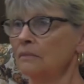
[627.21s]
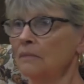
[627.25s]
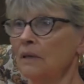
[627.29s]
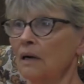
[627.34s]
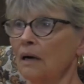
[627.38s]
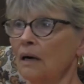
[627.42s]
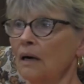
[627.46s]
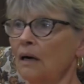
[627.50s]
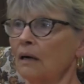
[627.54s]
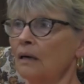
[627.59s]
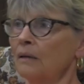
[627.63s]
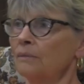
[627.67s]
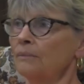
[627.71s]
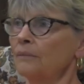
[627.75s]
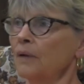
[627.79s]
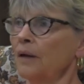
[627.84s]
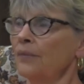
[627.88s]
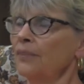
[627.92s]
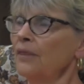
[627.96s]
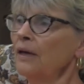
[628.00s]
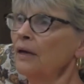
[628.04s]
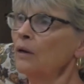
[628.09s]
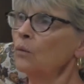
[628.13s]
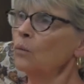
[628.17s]

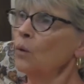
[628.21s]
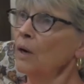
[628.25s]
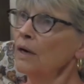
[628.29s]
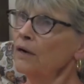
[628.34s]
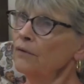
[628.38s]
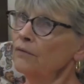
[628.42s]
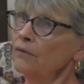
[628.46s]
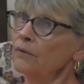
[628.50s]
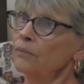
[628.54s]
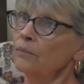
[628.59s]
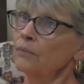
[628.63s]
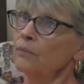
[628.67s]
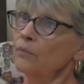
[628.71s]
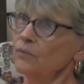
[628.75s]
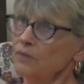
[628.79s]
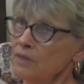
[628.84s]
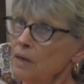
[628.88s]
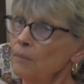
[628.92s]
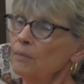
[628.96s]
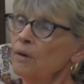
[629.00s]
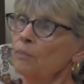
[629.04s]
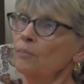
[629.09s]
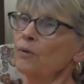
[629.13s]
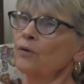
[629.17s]
I think one of them,
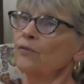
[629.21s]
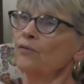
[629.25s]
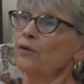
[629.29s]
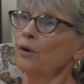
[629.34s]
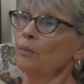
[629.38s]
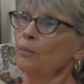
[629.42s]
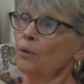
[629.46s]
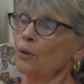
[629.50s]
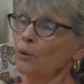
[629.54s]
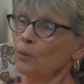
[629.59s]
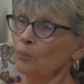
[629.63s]
some of them are from